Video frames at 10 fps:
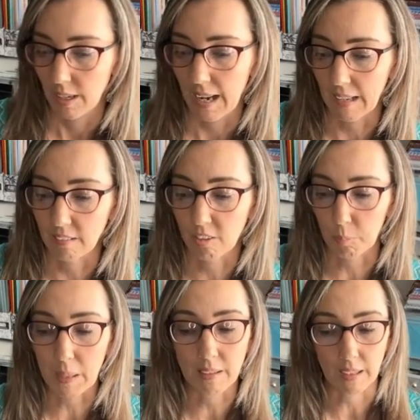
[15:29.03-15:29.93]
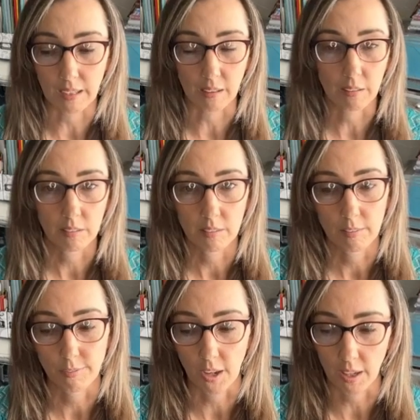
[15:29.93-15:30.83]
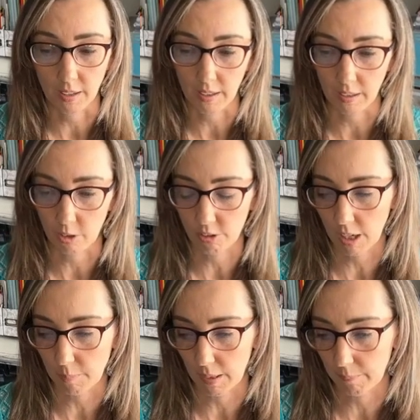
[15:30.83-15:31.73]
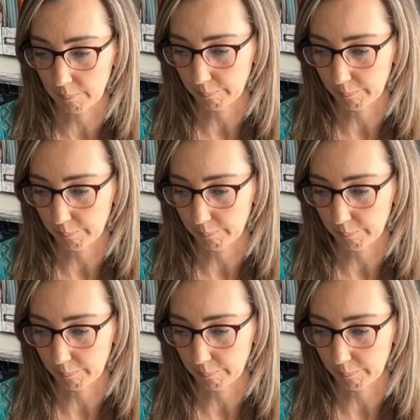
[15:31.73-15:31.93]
and spending, fun and entertainment.